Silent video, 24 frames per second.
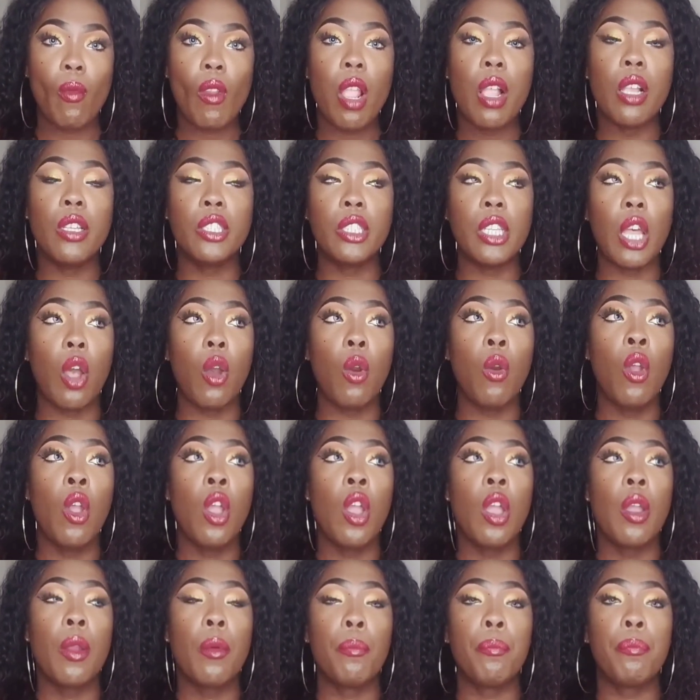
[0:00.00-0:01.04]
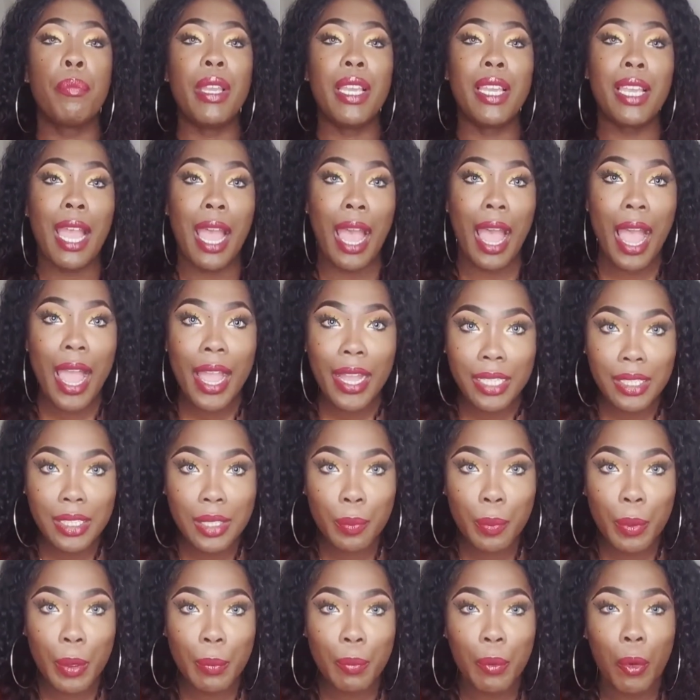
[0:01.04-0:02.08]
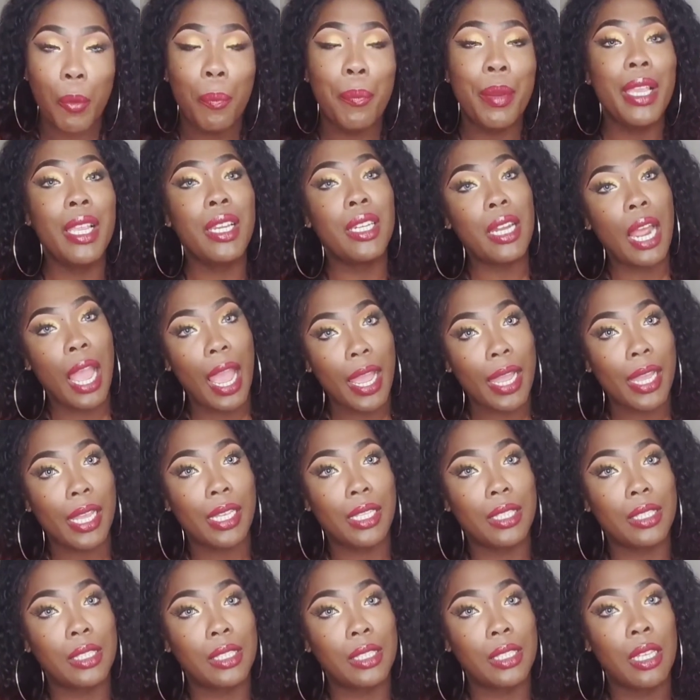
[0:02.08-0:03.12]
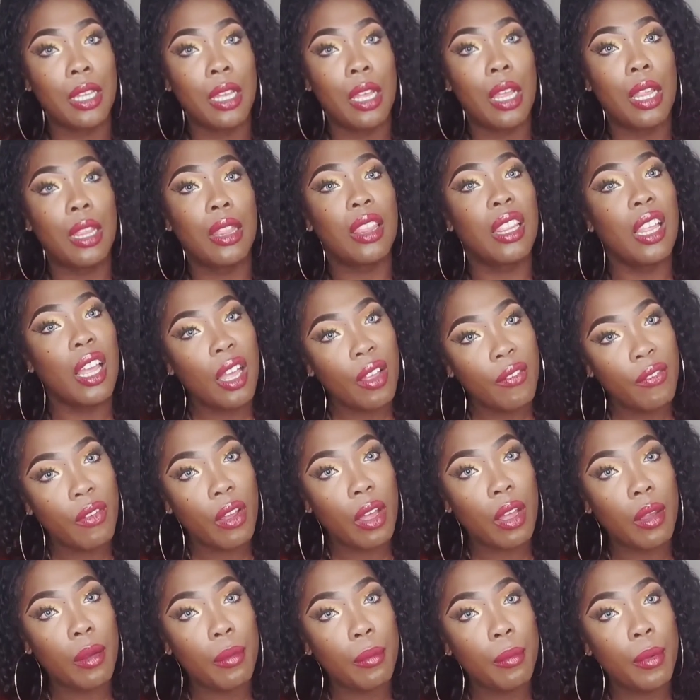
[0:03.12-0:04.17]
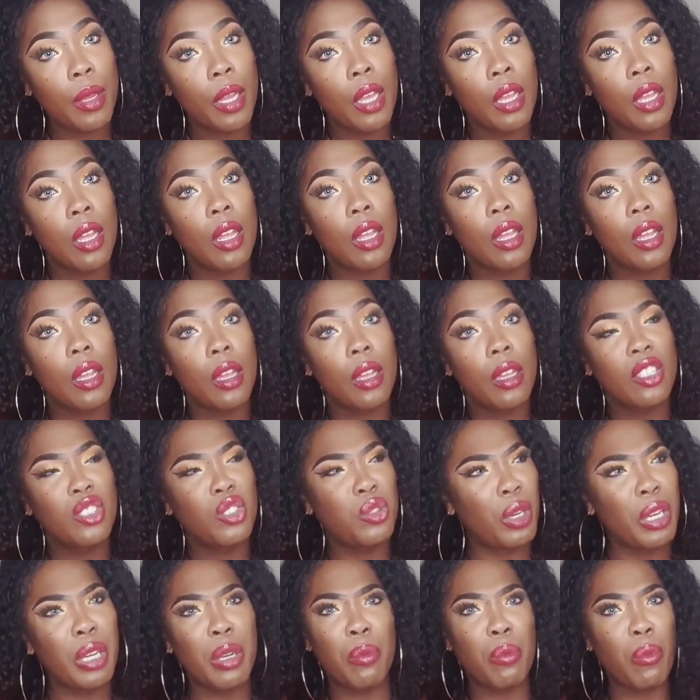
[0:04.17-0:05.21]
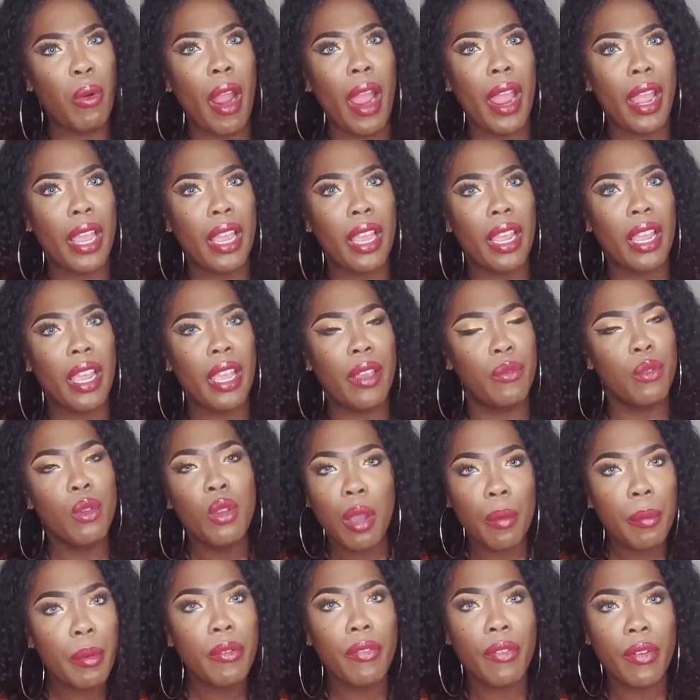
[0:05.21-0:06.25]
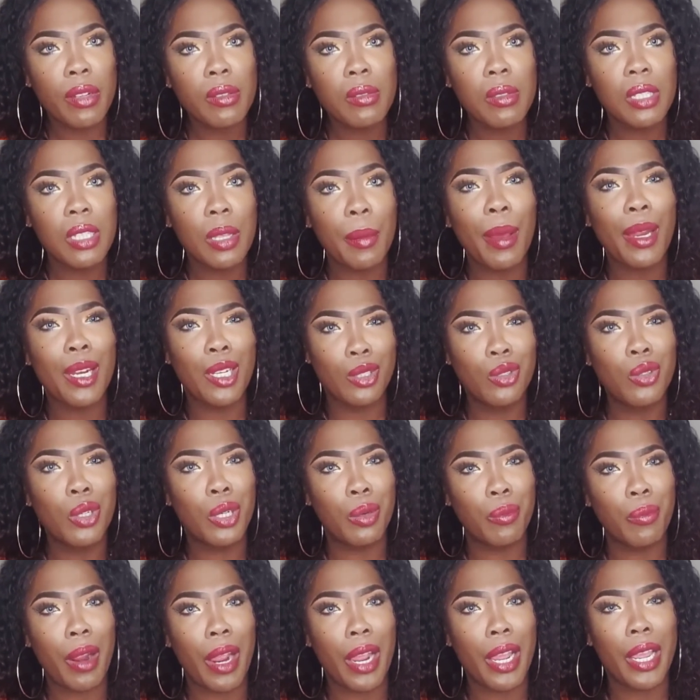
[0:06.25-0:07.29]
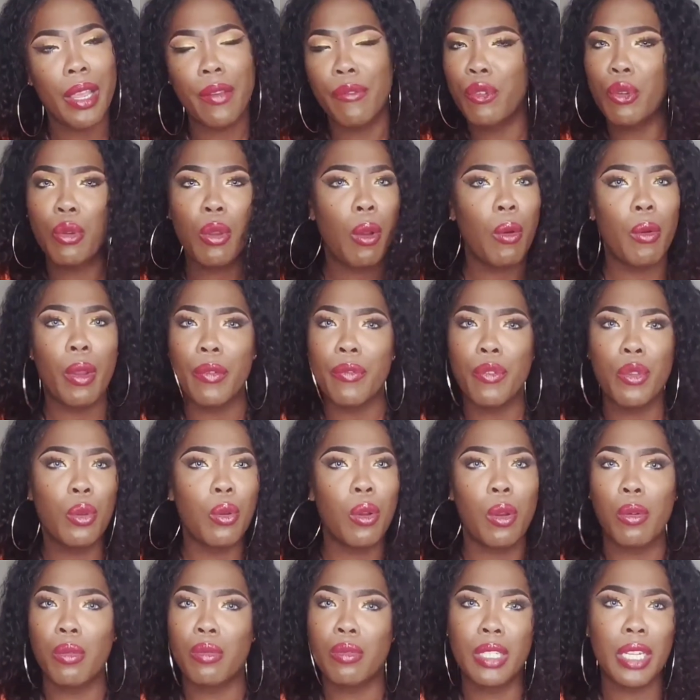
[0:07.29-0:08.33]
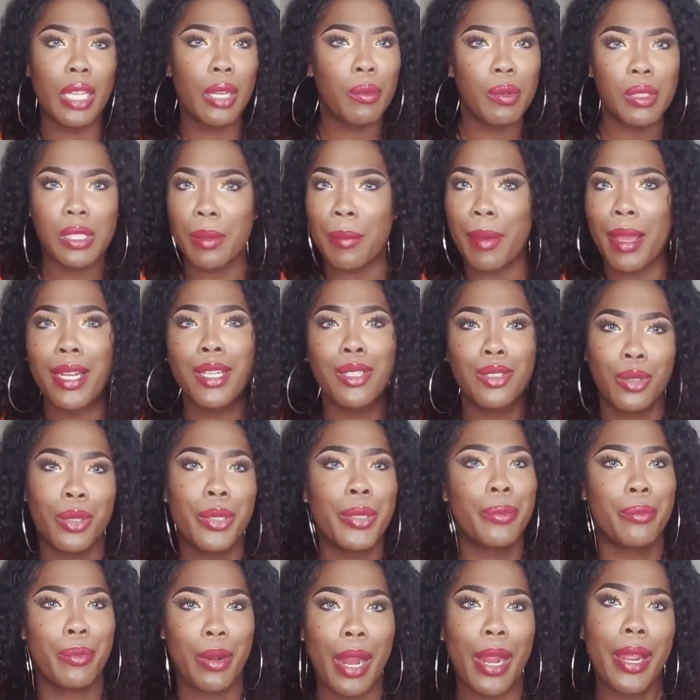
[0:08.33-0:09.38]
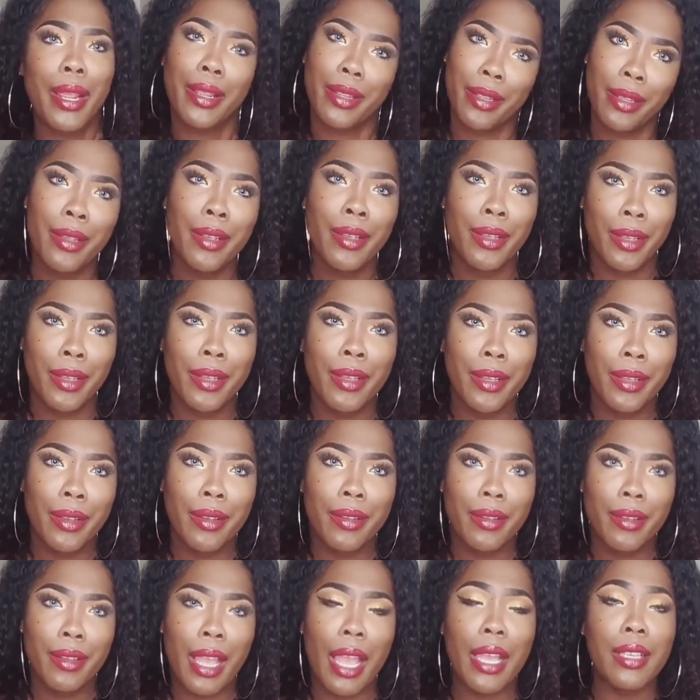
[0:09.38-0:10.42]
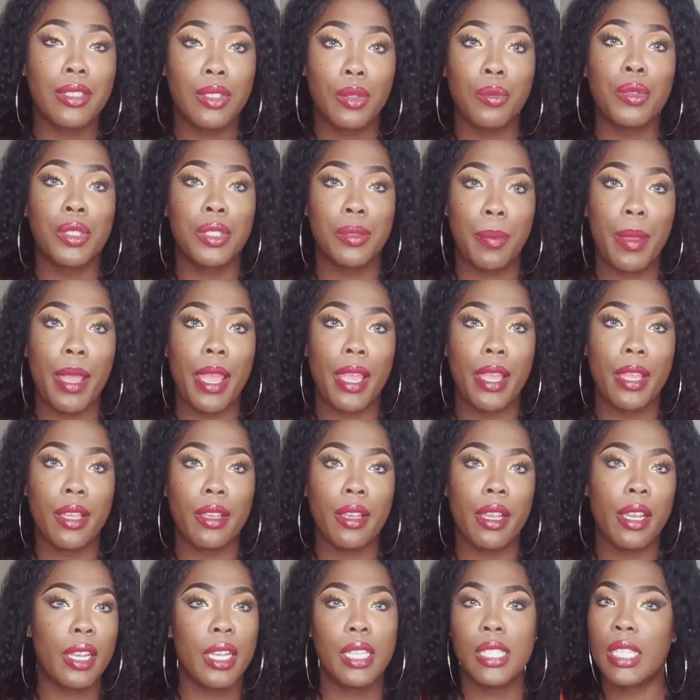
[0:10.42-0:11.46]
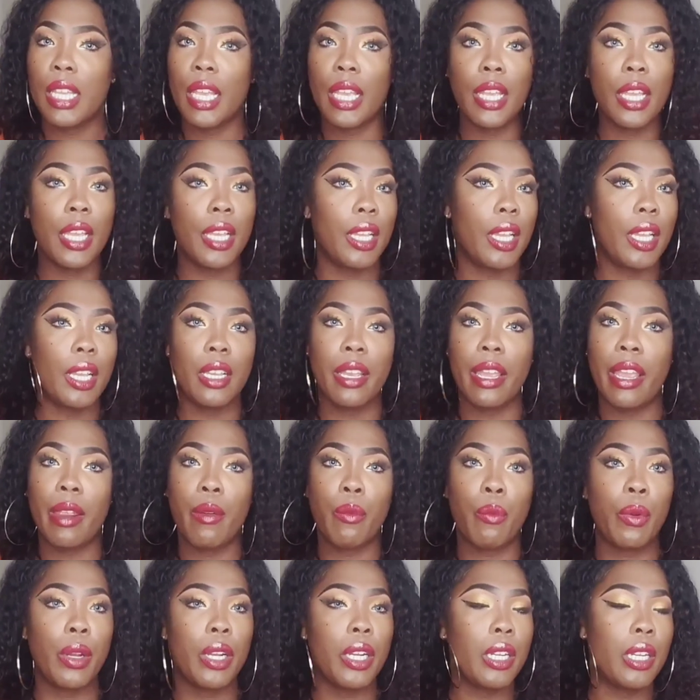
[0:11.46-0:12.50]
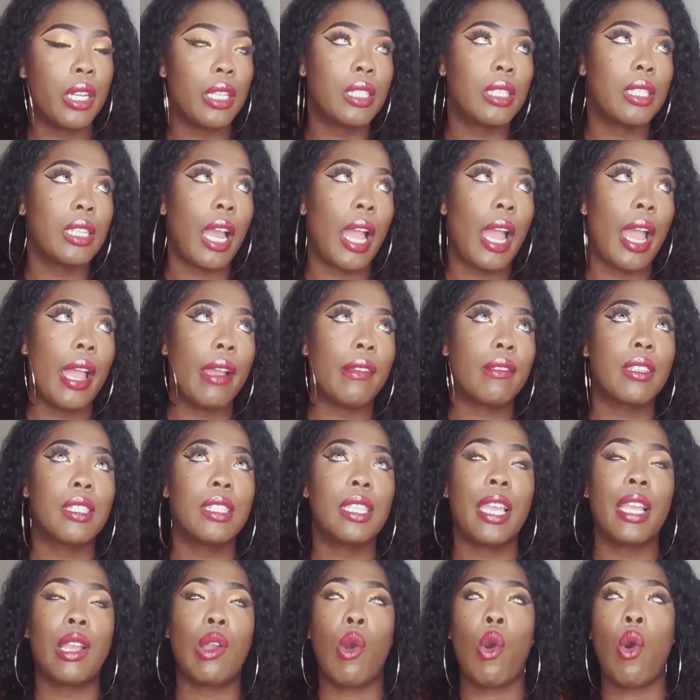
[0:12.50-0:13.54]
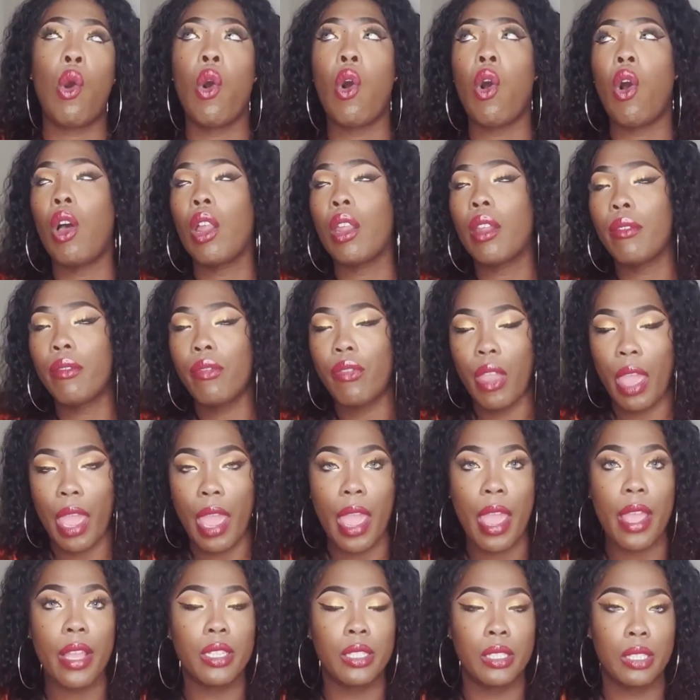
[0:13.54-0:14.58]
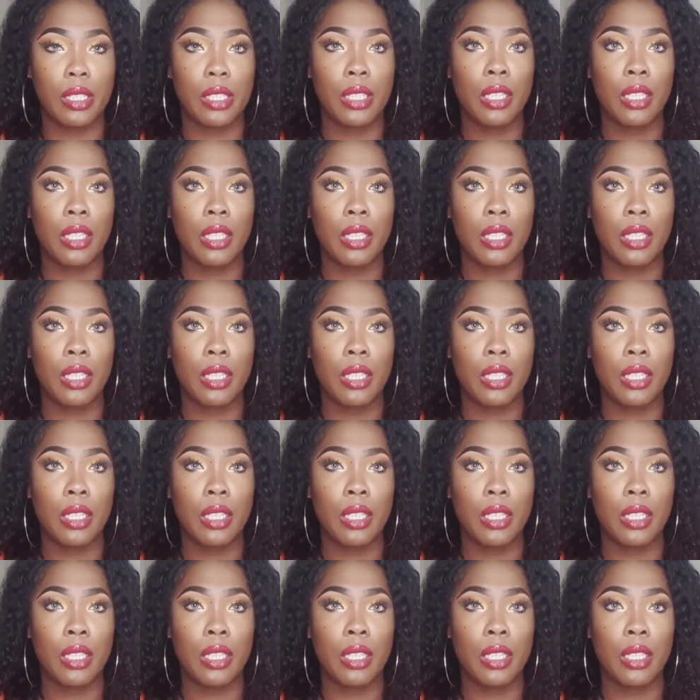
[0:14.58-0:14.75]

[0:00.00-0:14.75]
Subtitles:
So be kind to people, be nice, love them, treat them right. If you're gonna be friends with somebody, treat them right. If you're gonna deal with somebody, treat them right. Have some respect, because it really does not have to take all of that